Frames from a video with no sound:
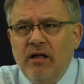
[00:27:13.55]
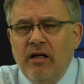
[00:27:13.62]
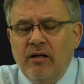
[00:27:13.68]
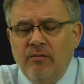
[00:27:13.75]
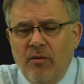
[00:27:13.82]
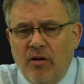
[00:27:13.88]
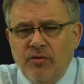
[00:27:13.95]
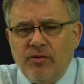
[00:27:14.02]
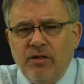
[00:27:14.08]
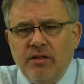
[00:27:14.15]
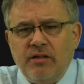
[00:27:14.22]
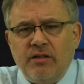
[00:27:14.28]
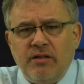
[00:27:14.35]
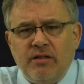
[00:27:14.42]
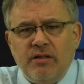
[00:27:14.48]
in most
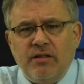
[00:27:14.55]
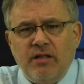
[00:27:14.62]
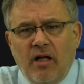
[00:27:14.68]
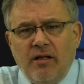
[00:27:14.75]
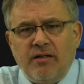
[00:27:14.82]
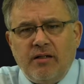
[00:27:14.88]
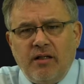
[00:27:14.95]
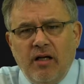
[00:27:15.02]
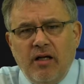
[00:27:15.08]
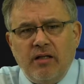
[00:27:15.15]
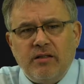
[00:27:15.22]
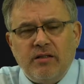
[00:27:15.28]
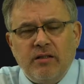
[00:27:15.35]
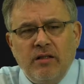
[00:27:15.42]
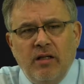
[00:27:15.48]
instances, not the
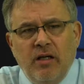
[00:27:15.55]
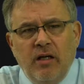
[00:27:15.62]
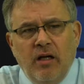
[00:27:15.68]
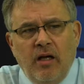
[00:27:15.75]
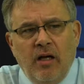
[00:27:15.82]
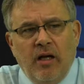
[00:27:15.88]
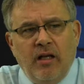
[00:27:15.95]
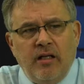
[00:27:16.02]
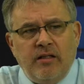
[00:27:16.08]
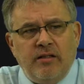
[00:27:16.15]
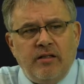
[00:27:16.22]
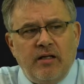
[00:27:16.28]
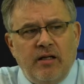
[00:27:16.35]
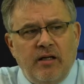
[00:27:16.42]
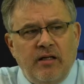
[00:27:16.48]
case. And
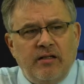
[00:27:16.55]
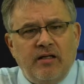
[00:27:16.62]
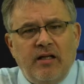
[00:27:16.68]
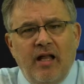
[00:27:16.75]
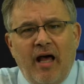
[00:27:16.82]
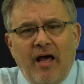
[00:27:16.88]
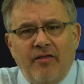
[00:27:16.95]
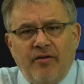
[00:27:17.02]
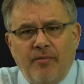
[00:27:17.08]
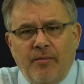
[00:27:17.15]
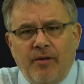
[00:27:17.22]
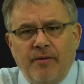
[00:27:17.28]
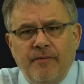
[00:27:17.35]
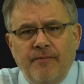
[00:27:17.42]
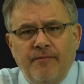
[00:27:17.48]
it's anathema